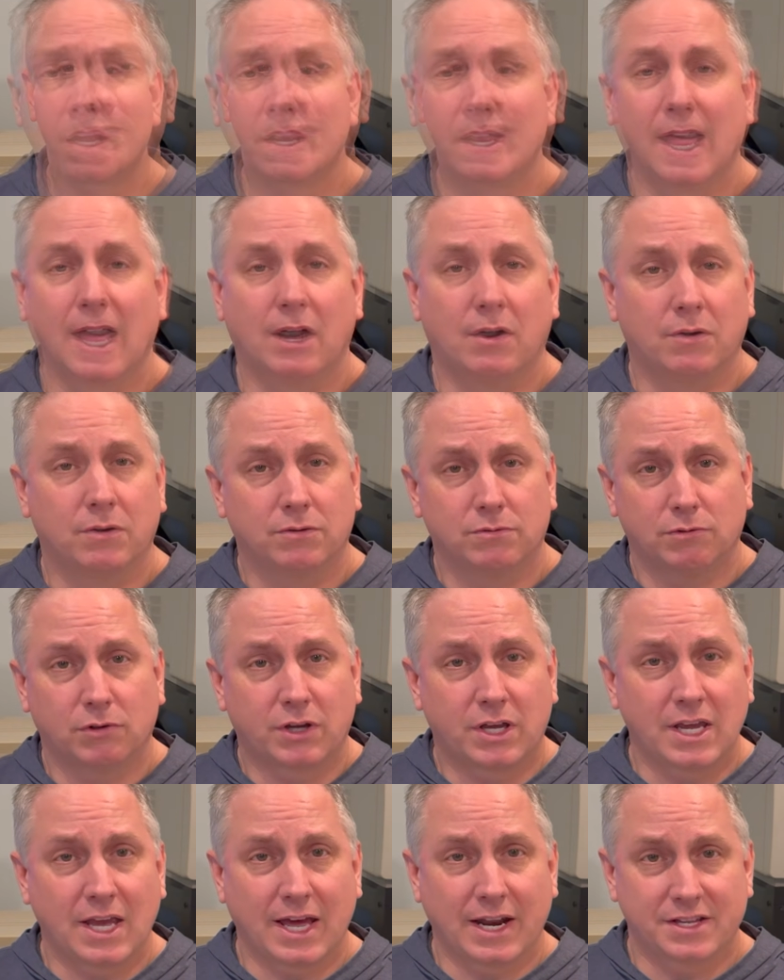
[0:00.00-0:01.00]
Now,
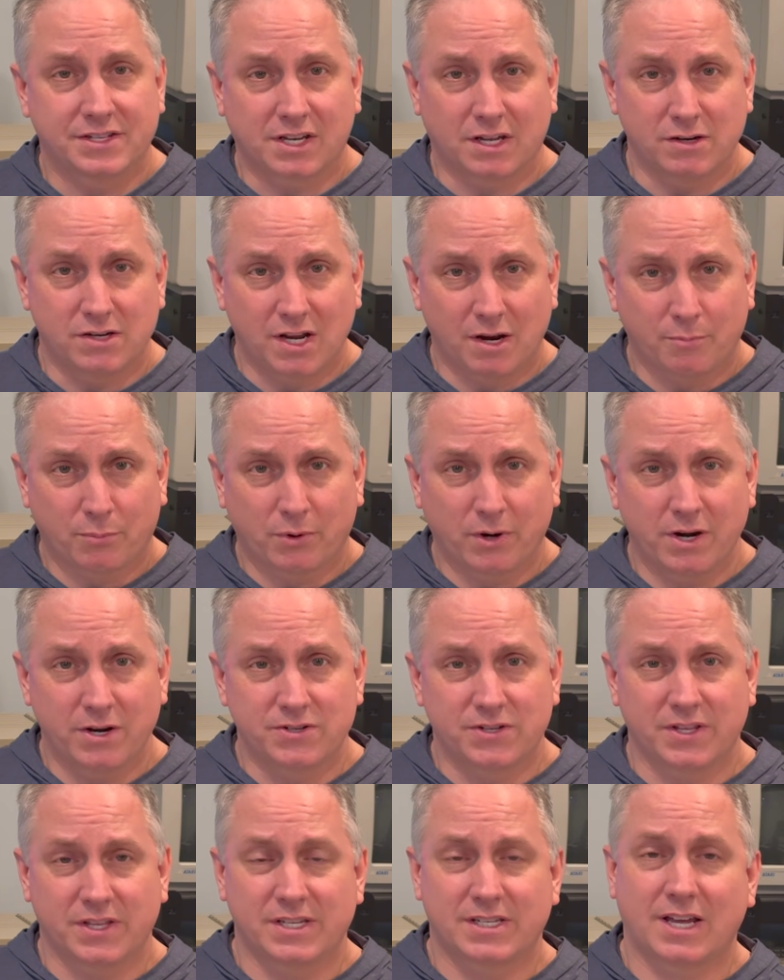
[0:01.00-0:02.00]
looking at its
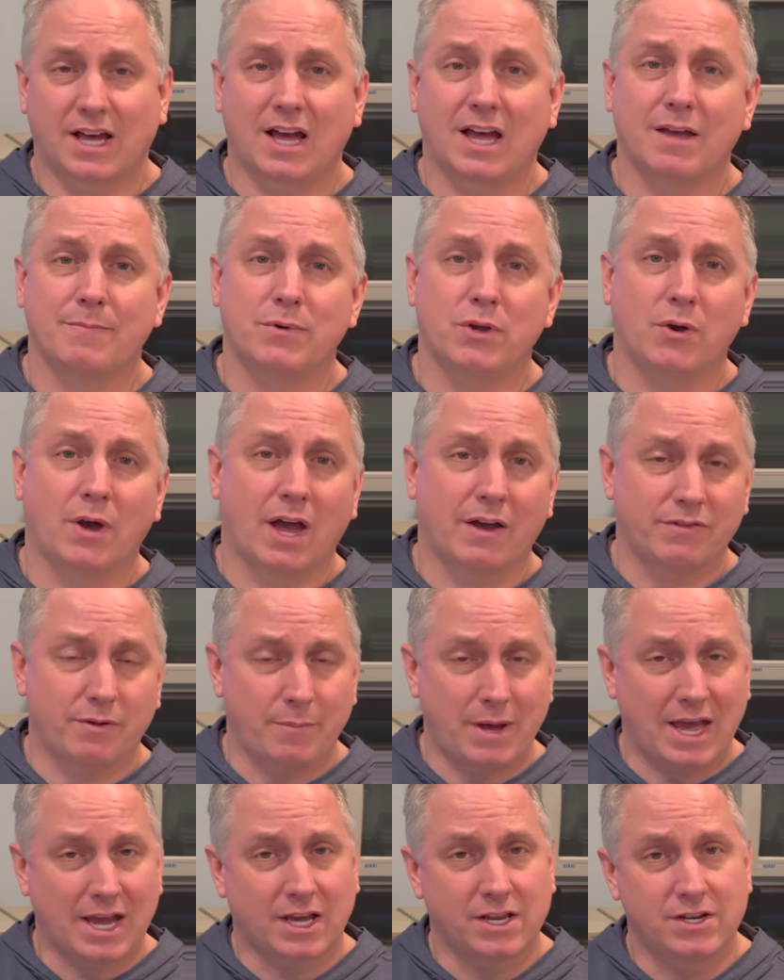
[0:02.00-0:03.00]
contemporaries at the time, you have the
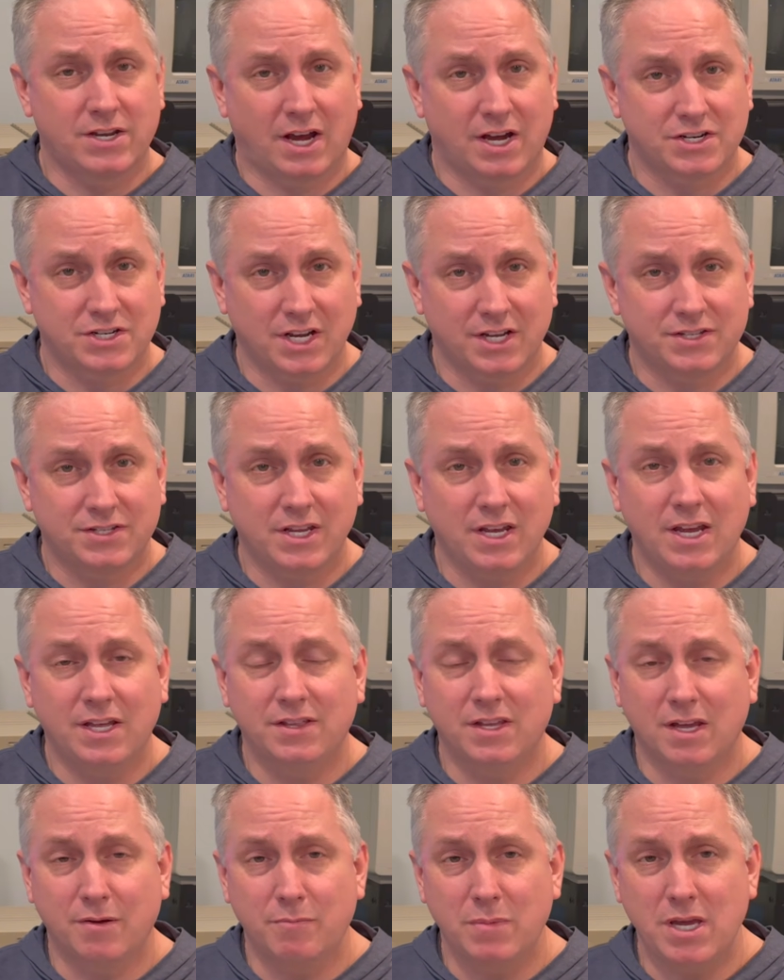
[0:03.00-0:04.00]
Macintosh SE
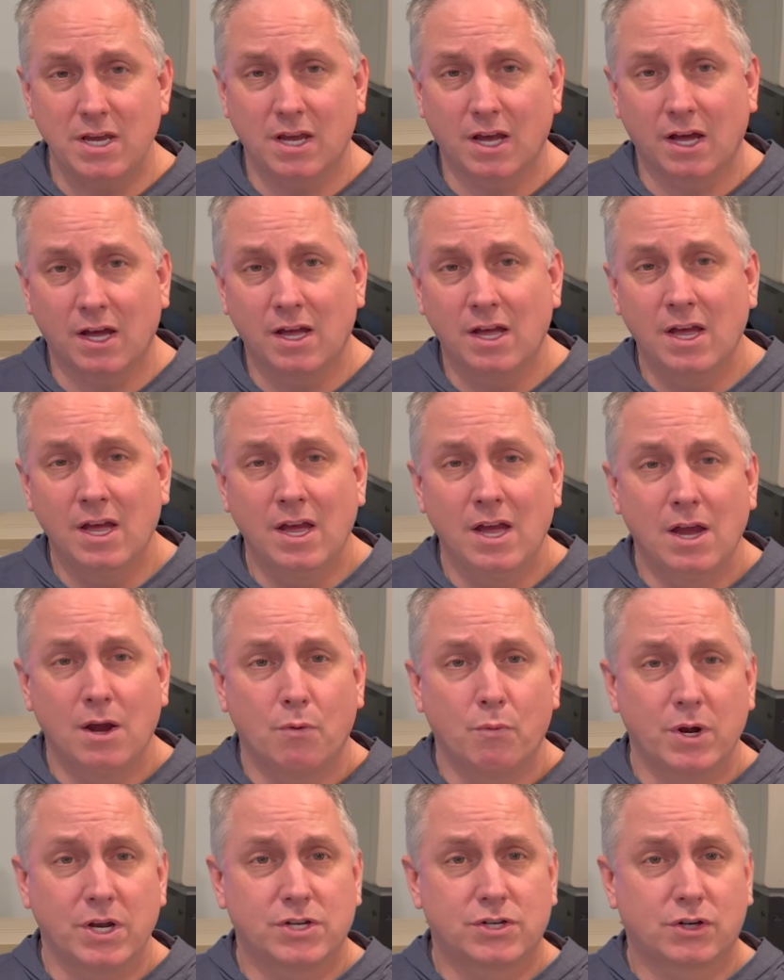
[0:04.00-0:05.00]
and the Amiga,
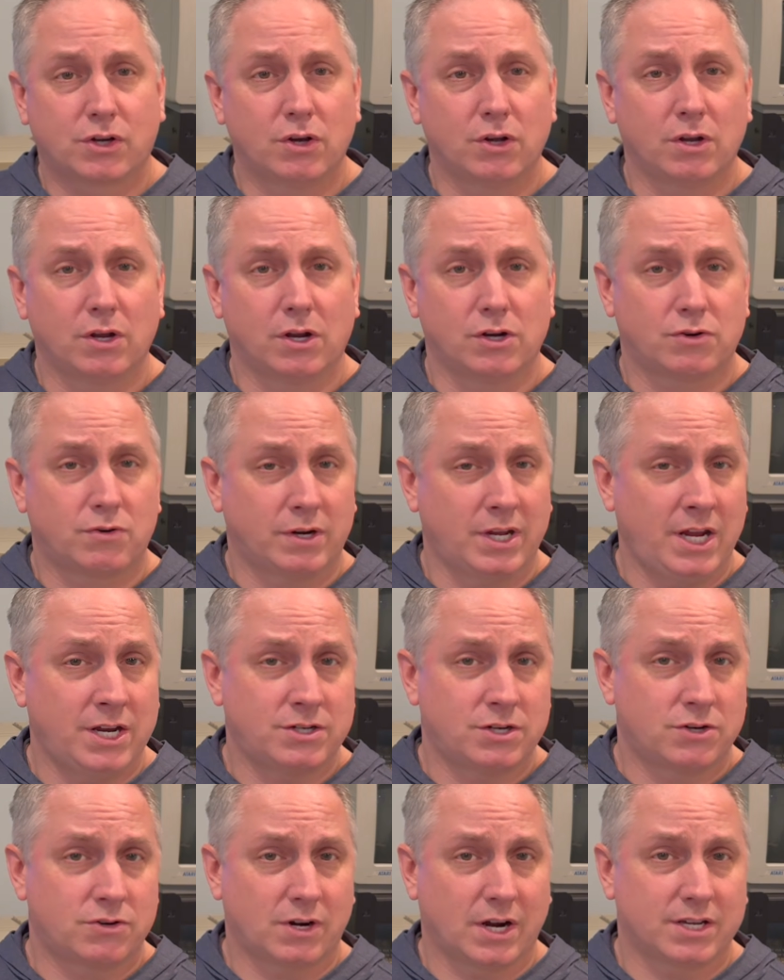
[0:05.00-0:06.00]
which could each
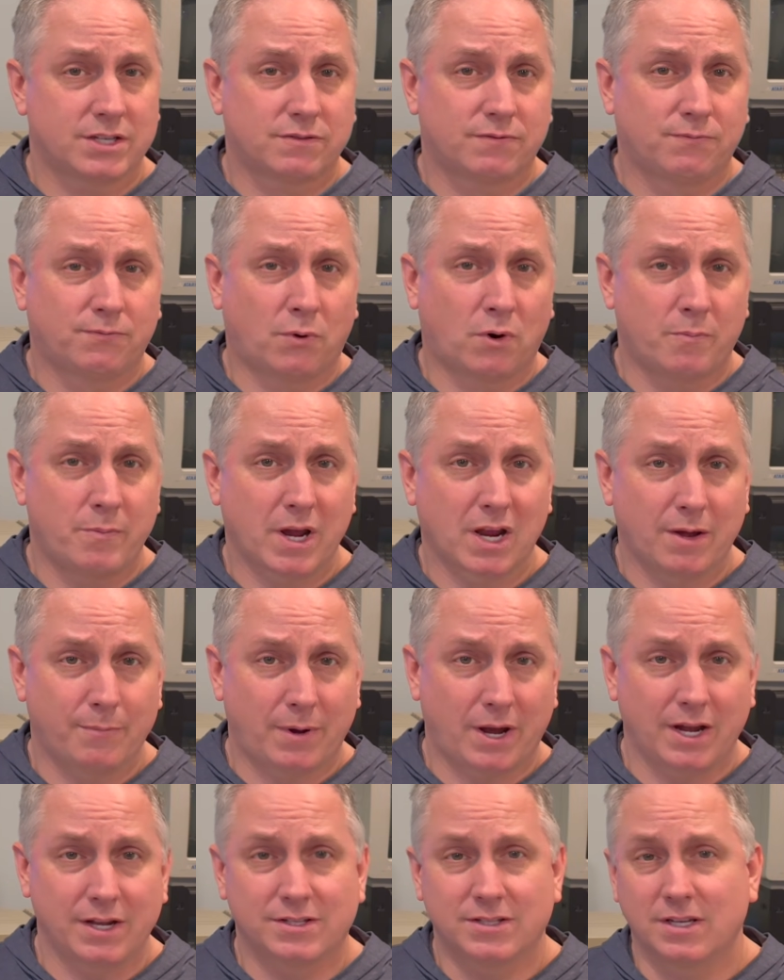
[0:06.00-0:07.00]
address 4
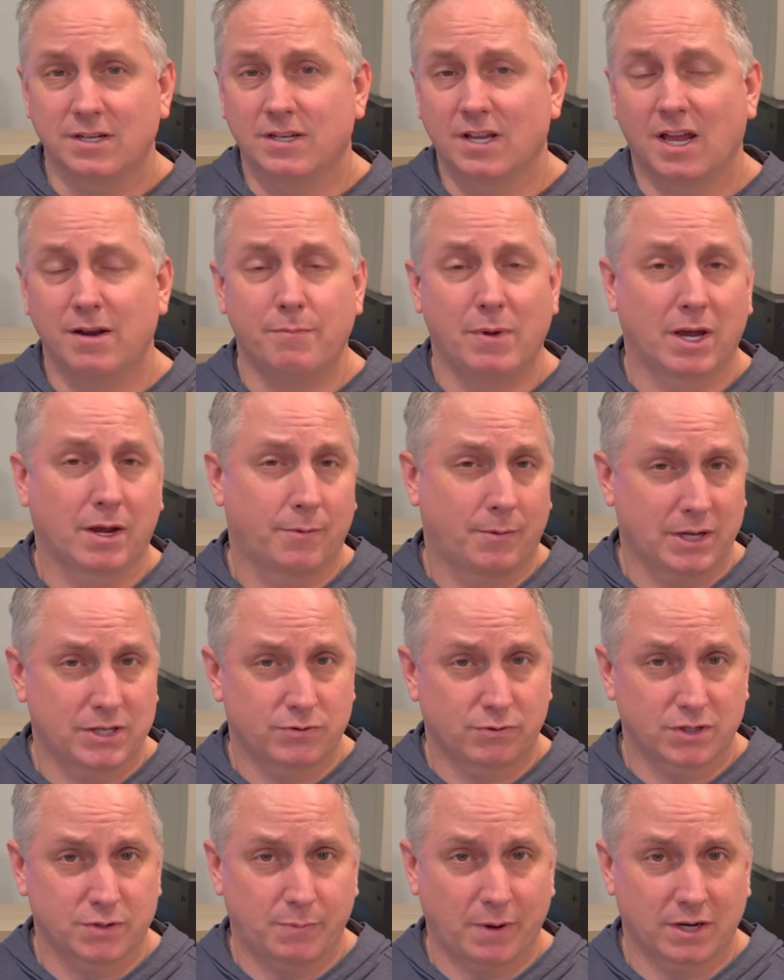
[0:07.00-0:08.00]
megabytes and 10 megabytes
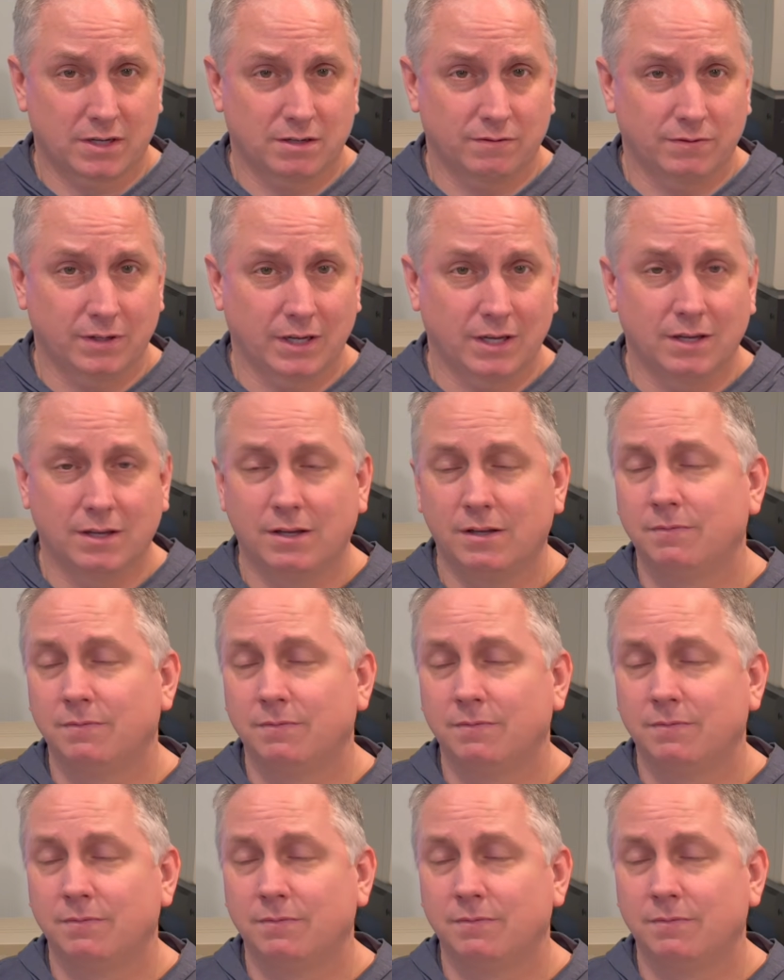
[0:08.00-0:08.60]
respectively.